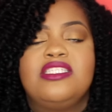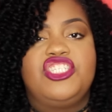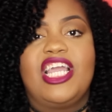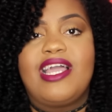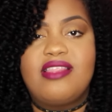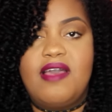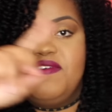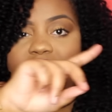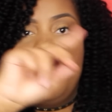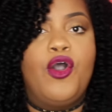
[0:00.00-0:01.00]
So check out
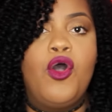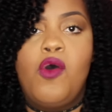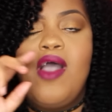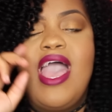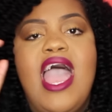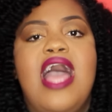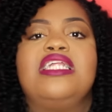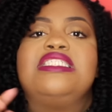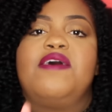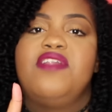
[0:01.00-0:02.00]
that video
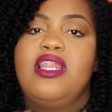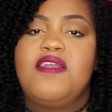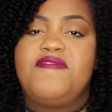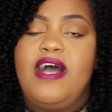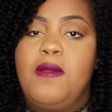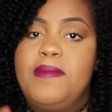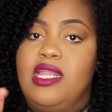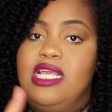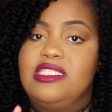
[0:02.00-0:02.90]
and definitely follow me on